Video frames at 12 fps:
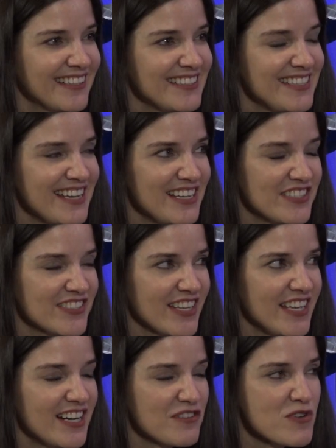Yes,
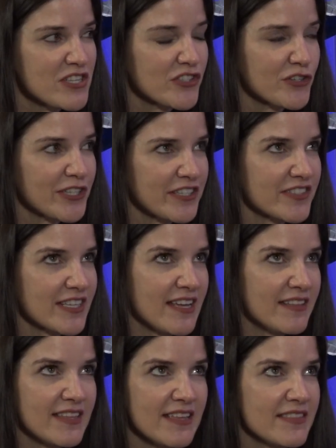and I once heard it
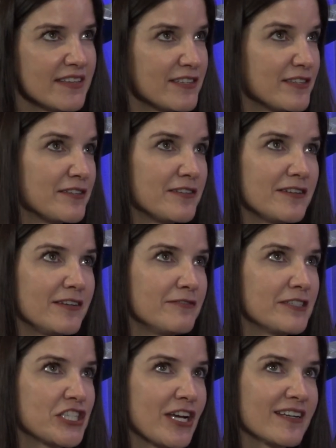said that the
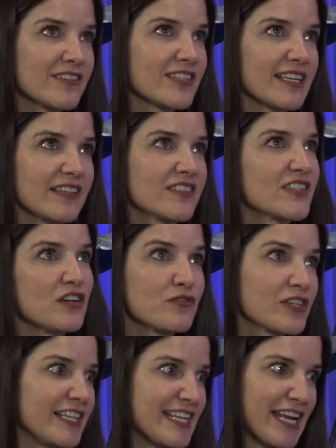vagina is like a
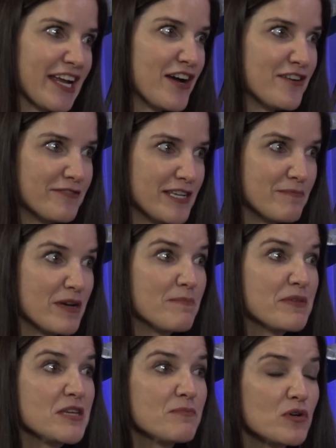self-cleaning oven,
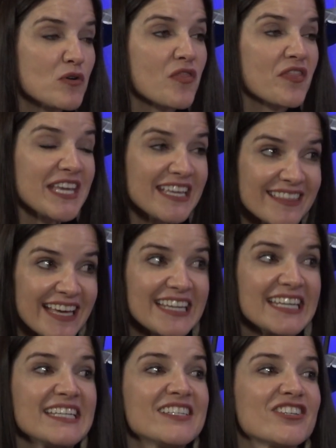but people think they
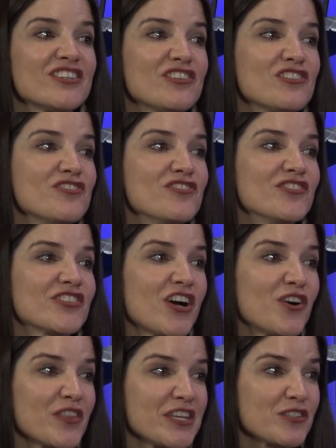need to use
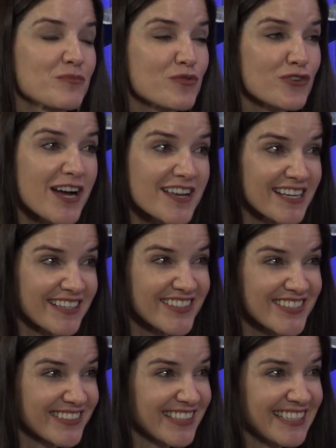all these
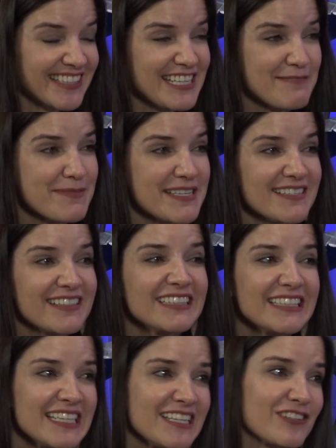products to like keep it
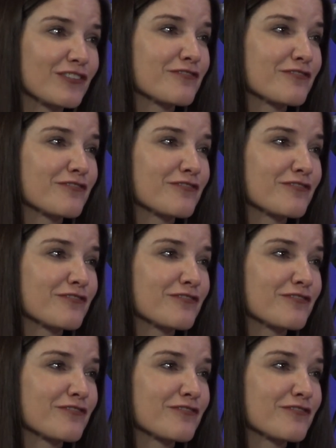clean or